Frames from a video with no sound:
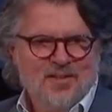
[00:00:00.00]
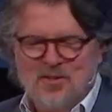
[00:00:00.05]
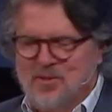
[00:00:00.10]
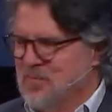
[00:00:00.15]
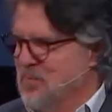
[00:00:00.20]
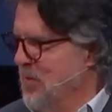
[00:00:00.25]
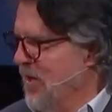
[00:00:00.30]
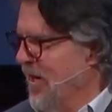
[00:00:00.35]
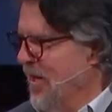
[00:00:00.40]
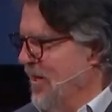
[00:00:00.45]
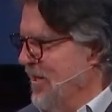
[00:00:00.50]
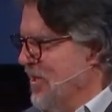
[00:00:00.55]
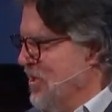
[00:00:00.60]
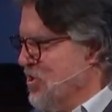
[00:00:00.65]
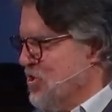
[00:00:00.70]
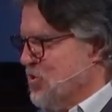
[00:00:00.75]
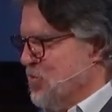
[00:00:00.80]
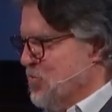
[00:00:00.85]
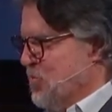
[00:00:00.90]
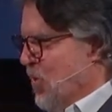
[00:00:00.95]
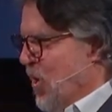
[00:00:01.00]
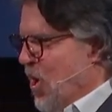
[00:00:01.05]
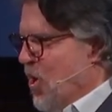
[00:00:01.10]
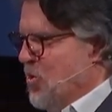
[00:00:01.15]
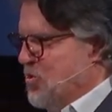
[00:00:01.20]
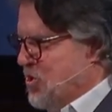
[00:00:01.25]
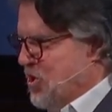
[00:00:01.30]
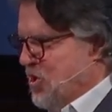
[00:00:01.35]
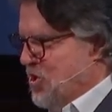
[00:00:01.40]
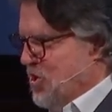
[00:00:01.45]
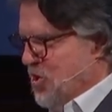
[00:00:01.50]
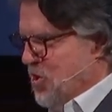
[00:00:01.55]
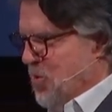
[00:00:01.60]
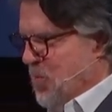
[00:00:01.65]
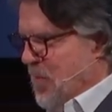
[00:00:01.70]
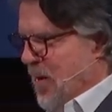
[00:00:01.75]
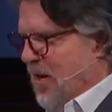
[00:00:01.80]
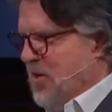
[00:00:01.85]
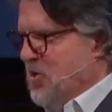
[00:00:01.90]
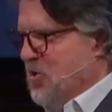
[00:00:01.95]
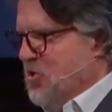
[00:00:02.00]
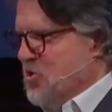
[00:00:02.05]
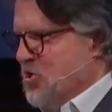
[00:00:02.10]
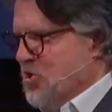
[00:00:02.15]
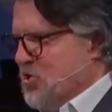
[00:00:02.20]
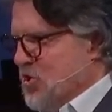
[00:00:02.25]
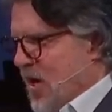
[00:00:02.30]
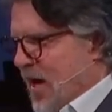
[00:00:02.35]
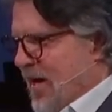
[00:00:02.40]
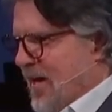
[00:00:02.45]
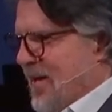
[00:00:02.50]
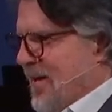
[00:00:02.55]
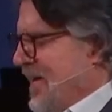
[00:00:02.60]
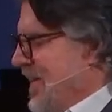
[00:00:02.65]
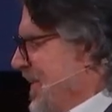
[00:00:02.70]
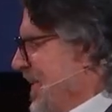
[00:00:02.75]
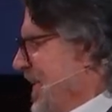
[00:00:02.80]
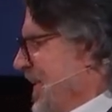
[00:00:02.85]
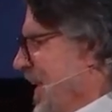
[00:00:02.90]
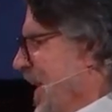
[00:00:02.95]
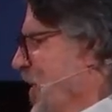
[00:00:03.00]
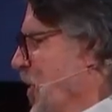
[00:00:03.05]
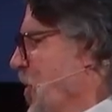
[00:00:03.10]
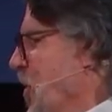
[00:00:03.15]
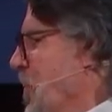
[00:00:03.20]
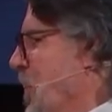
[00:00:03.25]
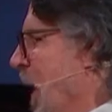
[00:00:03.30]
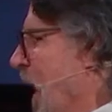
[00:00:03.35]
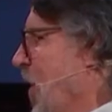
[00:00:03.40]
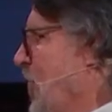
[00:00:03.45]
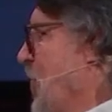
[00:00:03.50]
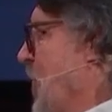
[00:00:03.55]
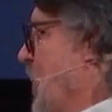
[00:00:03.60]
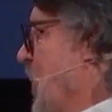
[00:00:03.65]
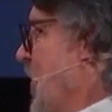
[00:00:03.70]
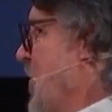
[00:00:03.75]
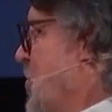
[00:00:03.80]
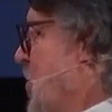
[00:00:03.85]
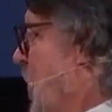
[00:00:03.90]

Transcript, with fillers: Man, and just woe to you, man. You're just like, I heard a powerful preacher